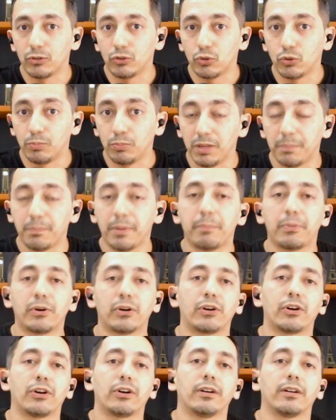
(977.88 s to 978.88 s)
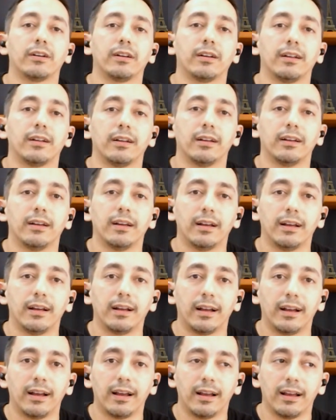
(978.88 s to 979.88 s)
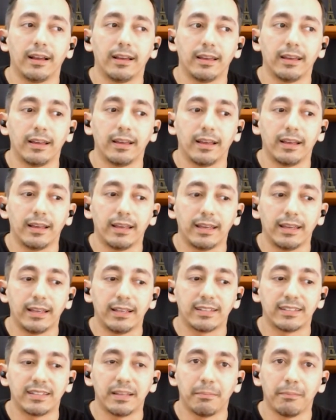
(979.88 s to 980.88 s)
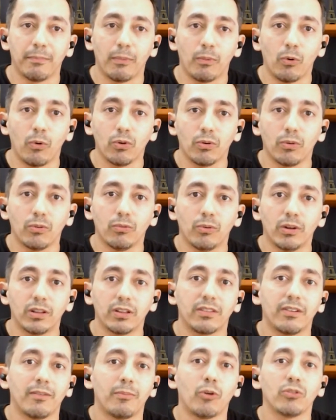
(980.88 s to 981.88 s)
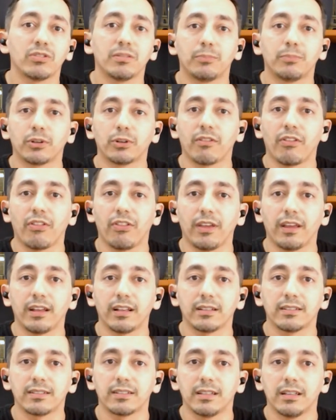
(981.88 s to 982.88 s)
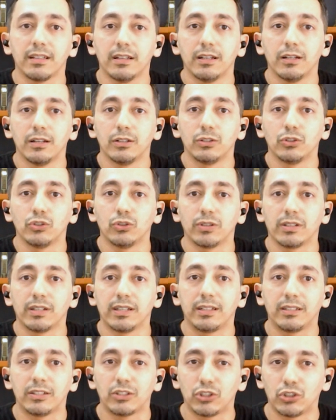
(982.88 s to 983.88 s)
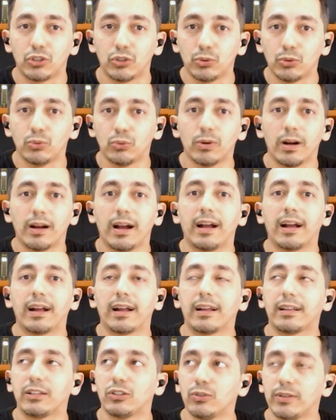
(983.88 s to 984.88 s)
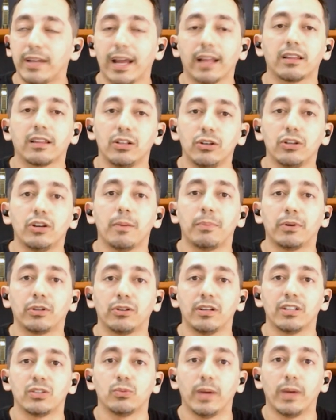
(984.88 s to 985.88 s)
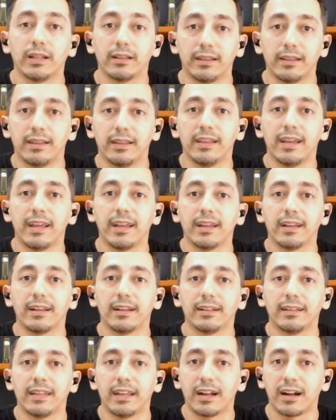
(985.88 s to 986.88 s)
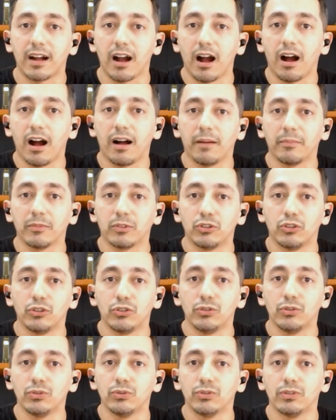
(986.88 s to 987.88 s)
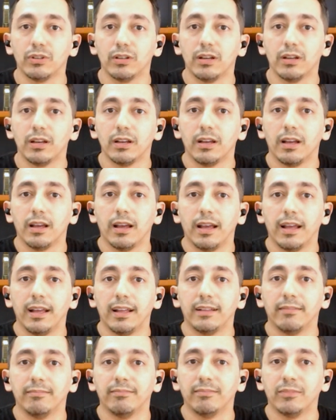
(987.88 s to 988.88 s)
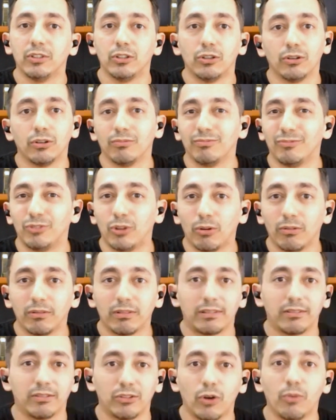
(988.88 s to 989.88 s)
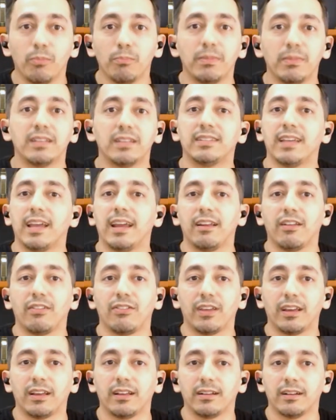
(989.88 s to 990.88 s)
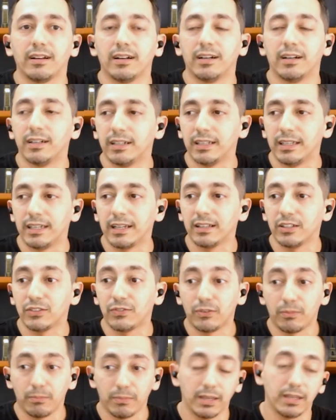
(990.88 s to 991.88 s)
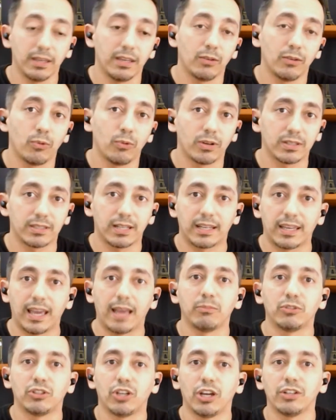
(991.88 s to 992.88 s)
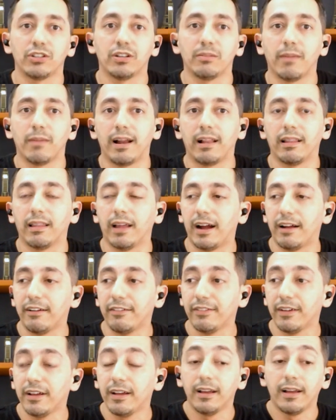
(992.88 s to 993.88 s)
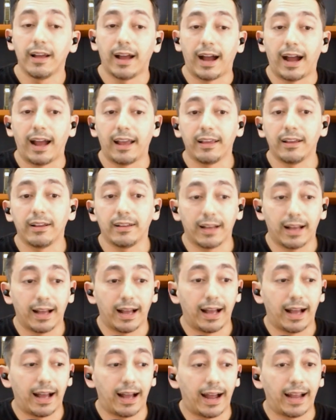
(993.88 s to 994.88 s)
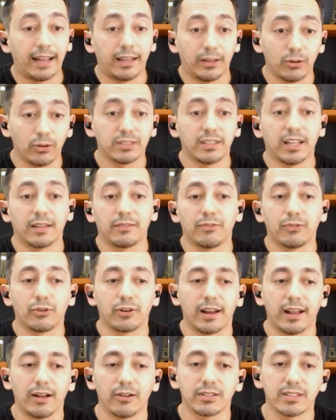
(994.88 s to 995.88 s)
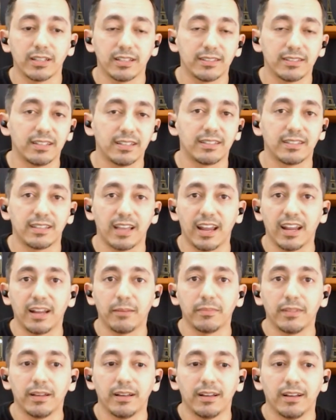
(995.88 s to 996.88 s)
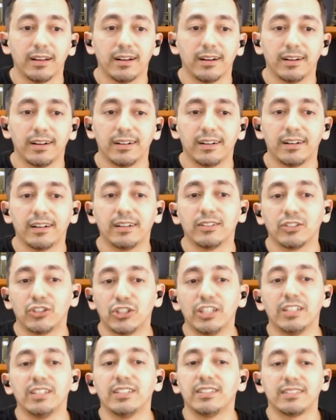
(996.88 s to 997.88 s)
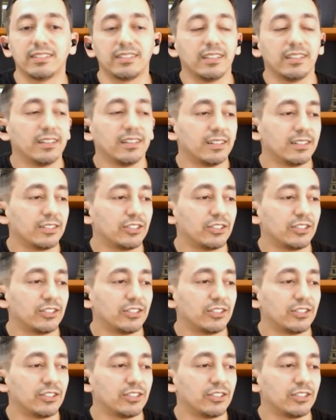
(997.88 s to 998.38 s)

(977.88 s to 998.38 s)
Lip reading: to be prepared is one of the most important things to get good opportunities when they come to you, and don't miss anything. English for me was a game changer in my life. I noticed that for Elsa it's the same. She's